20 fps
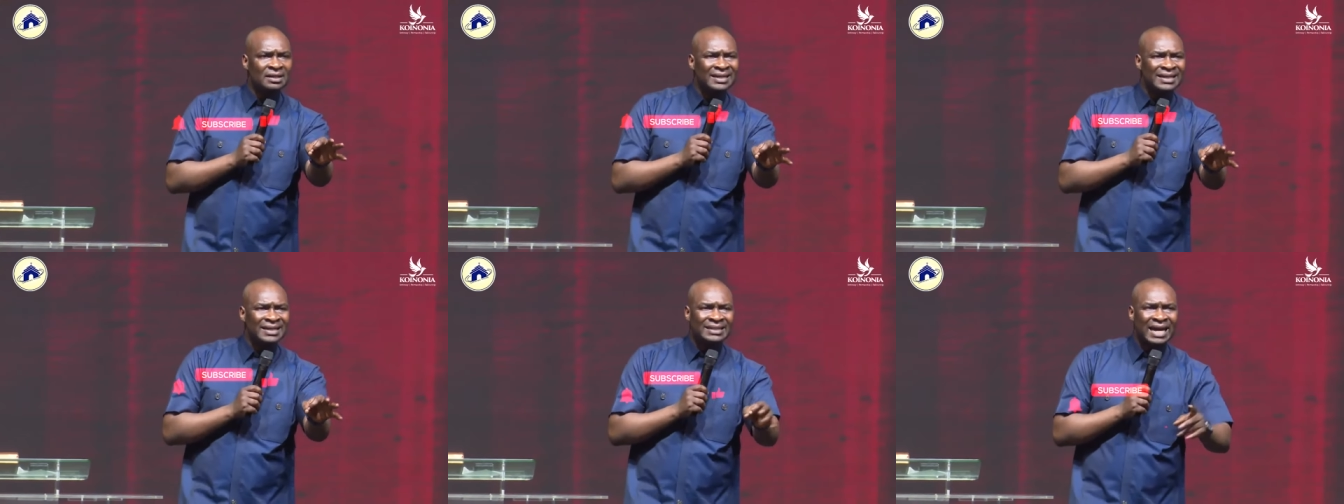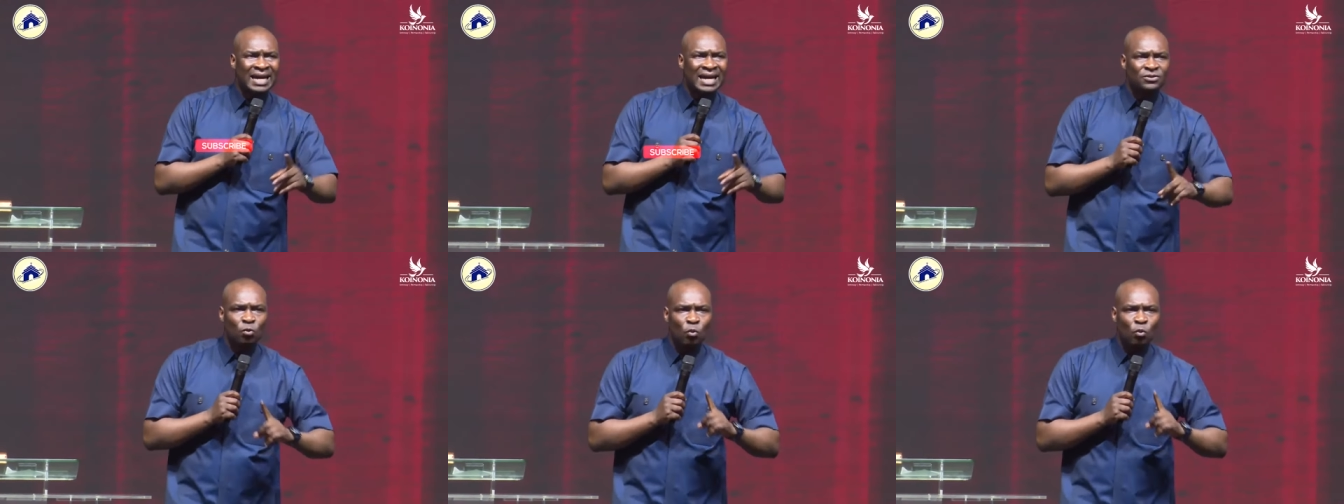it
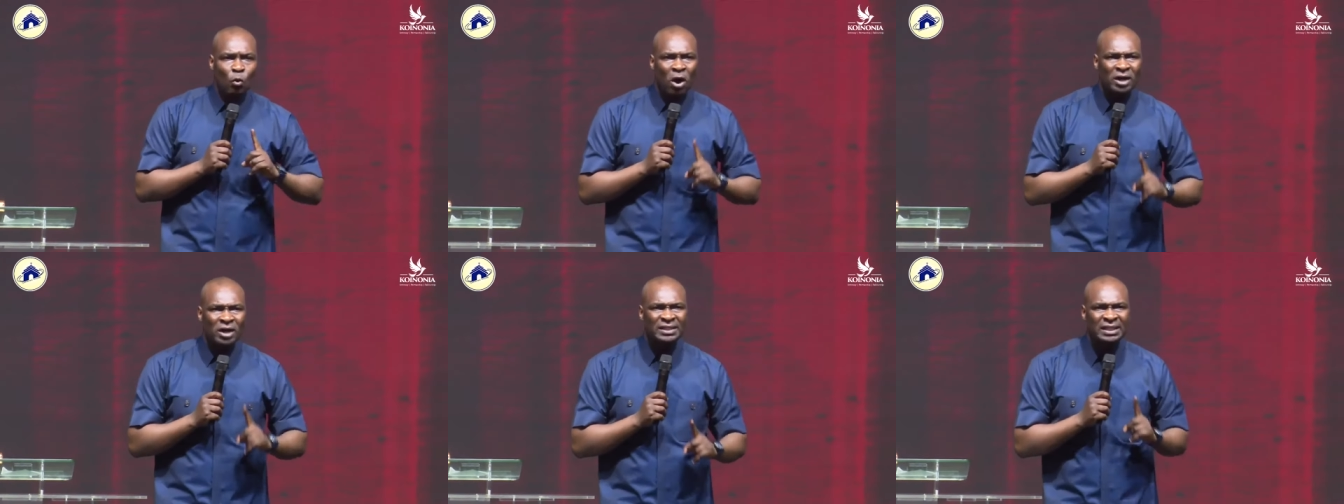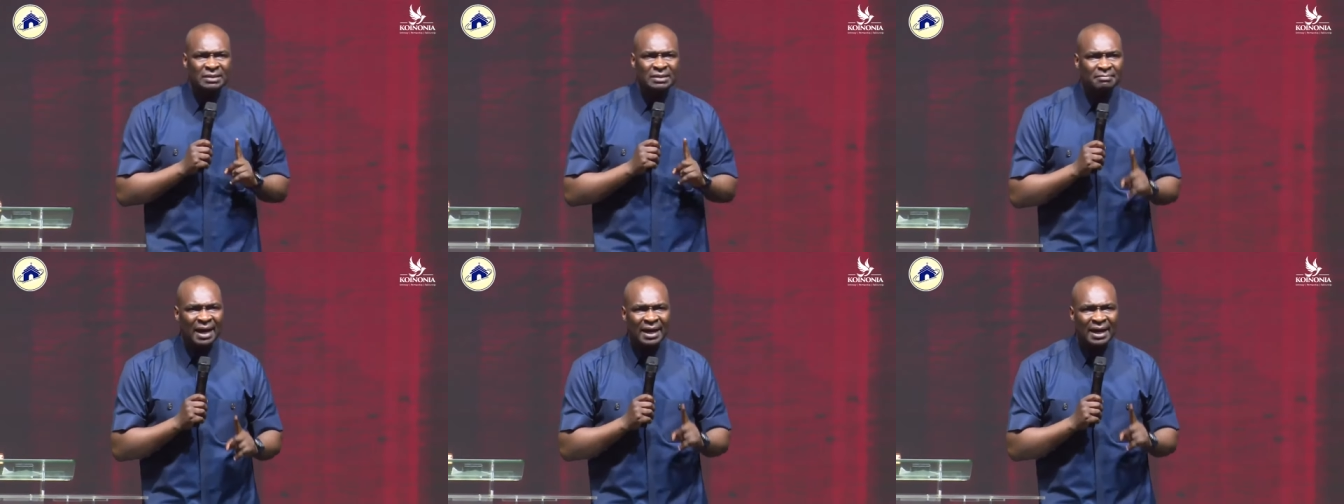has worked
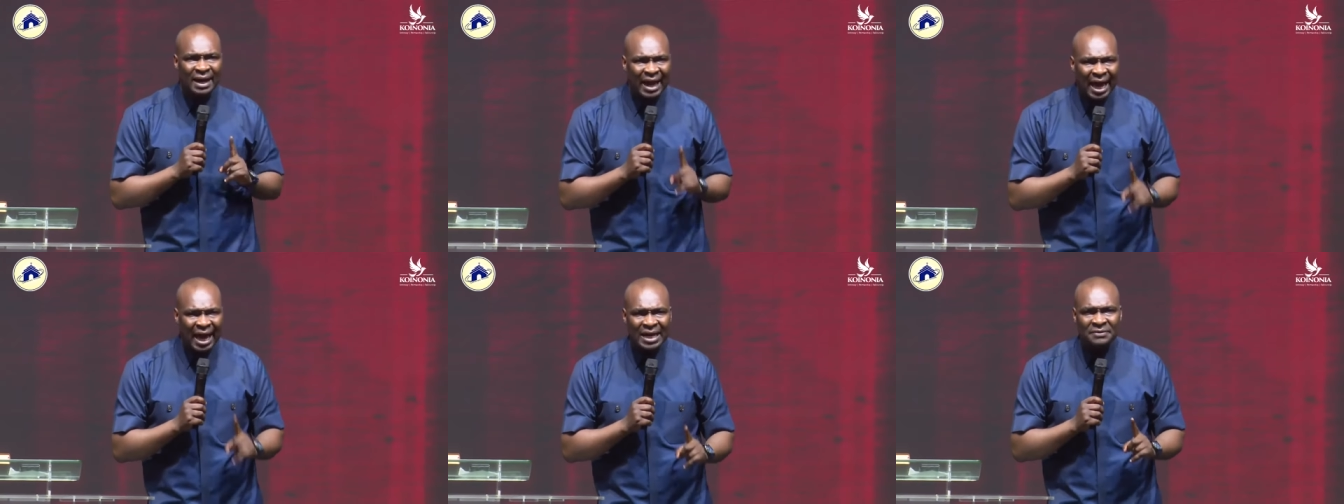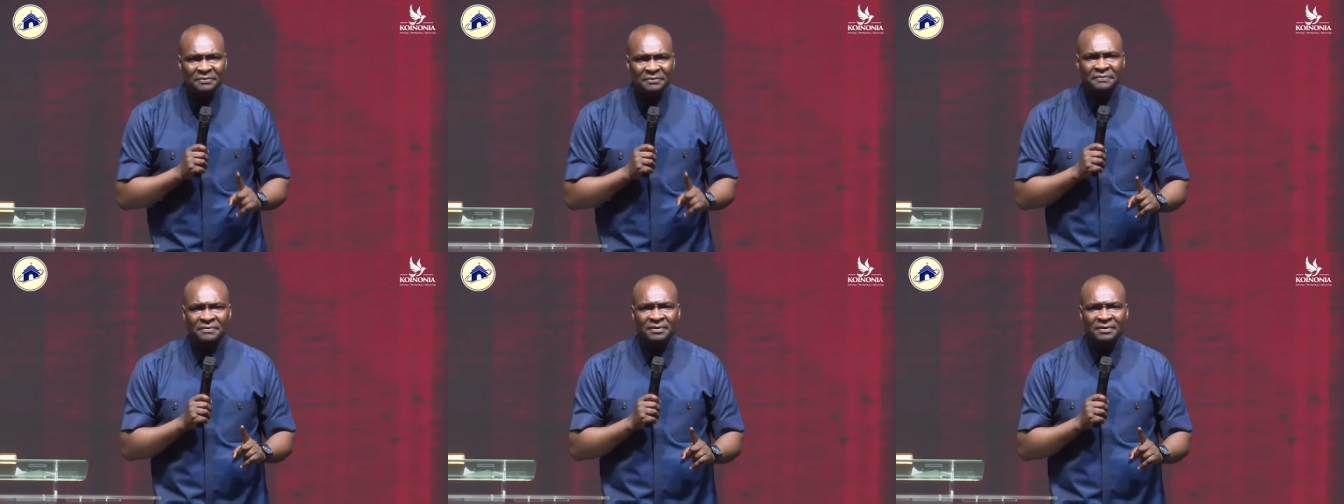in my
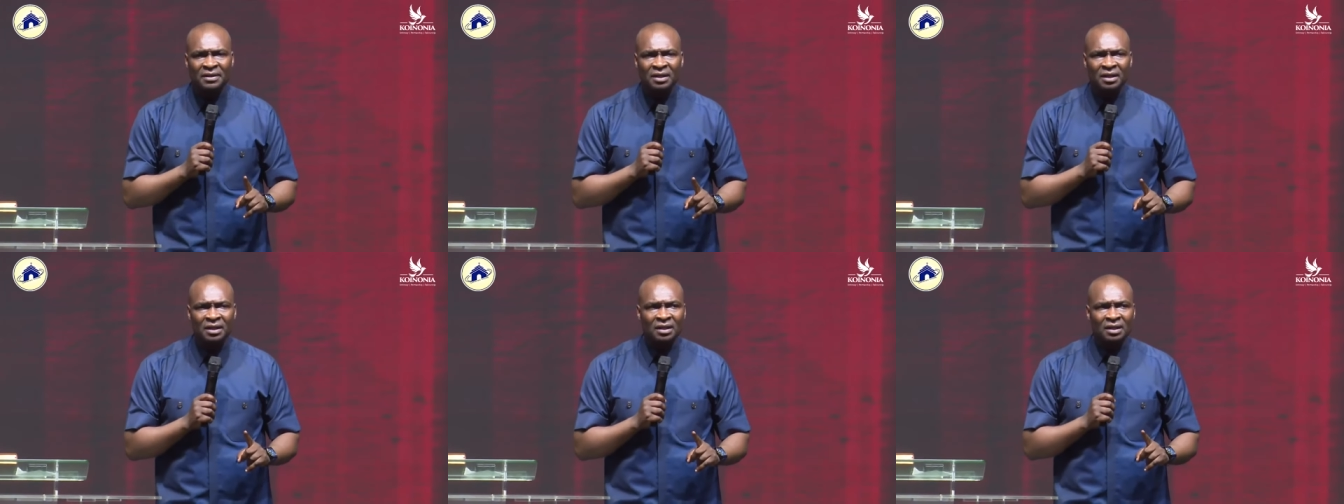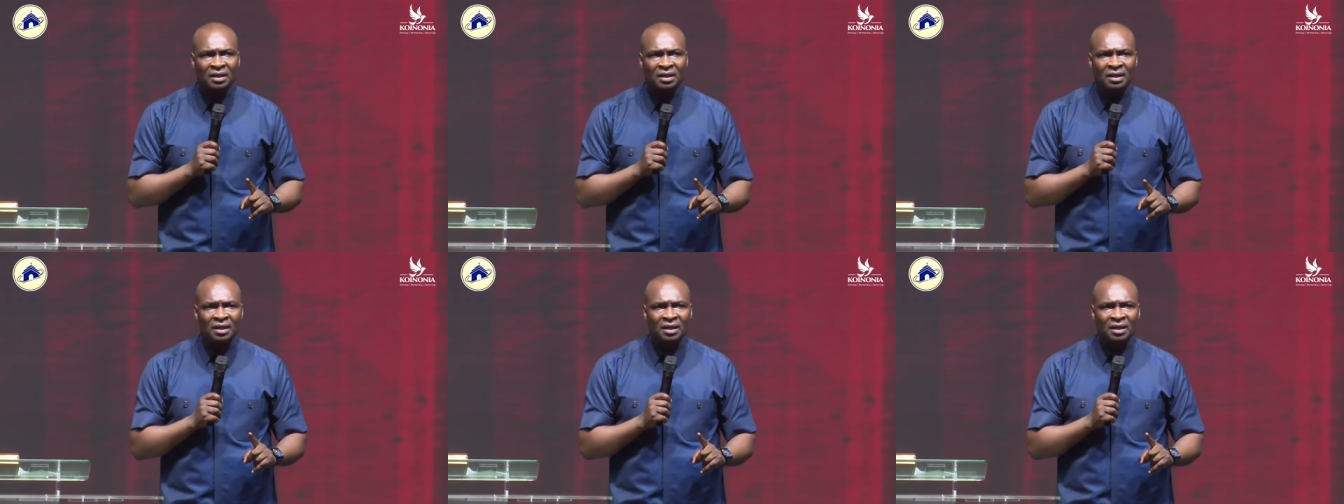life
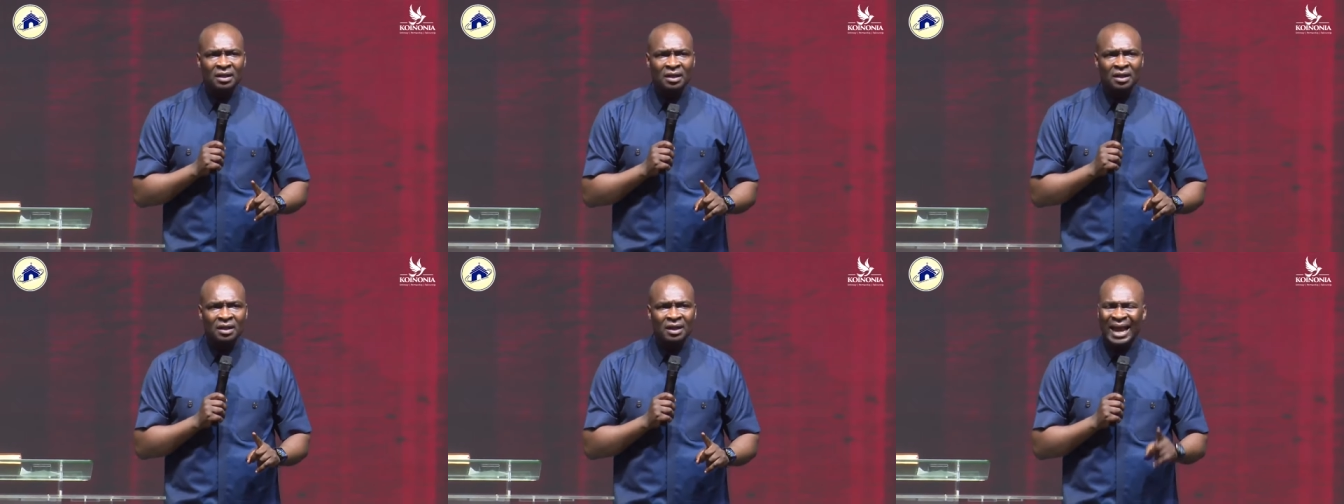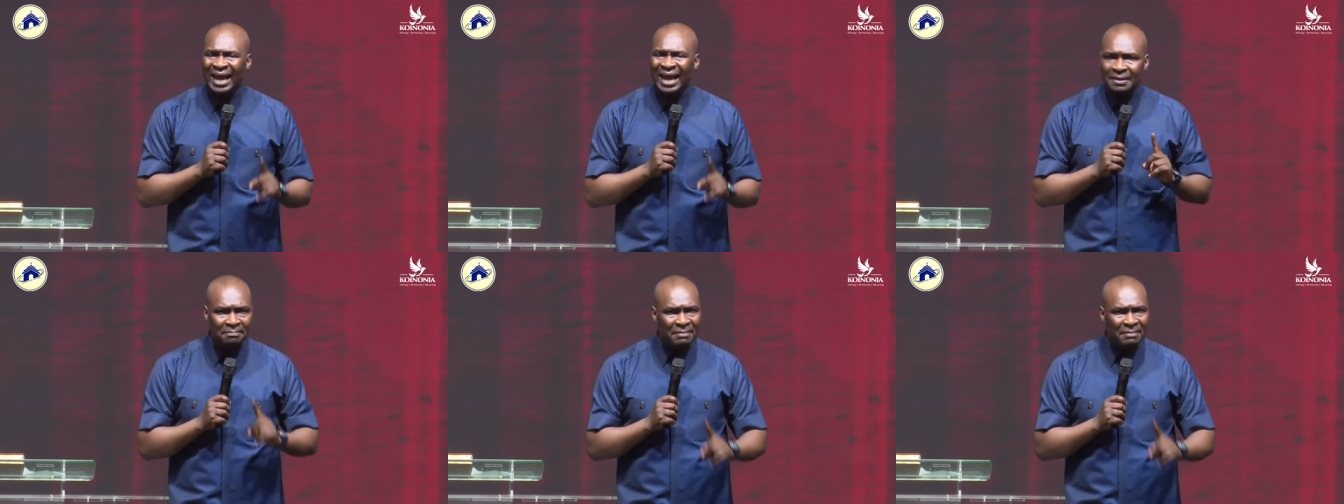
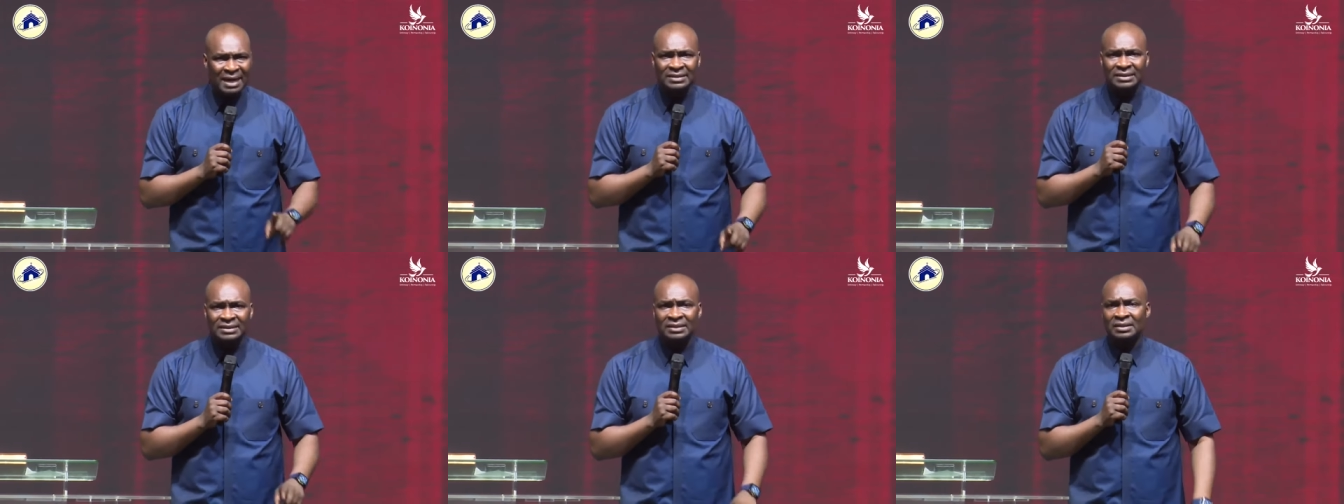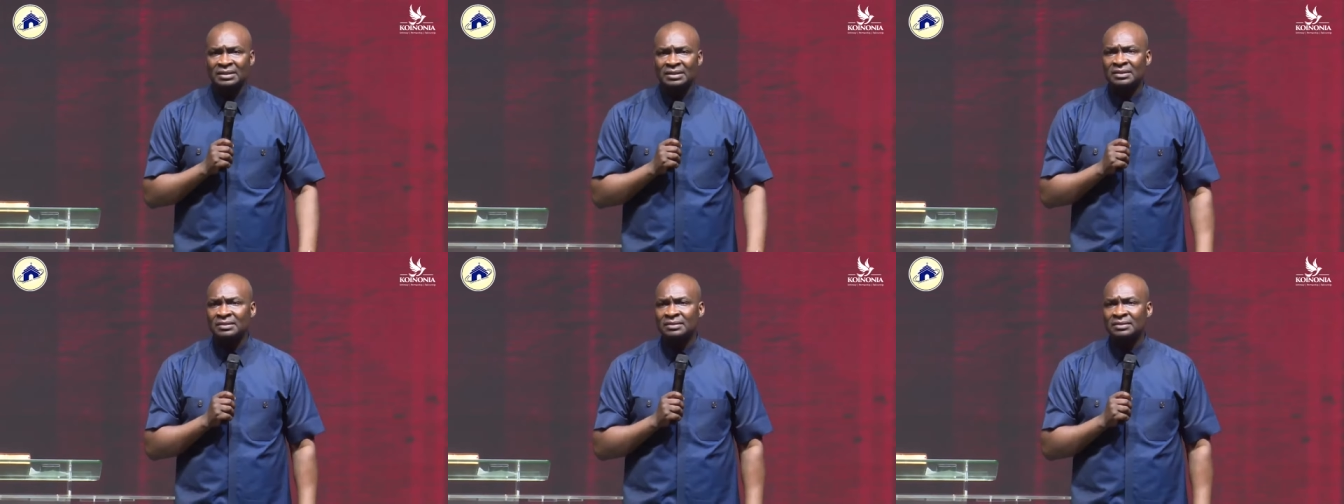like magic.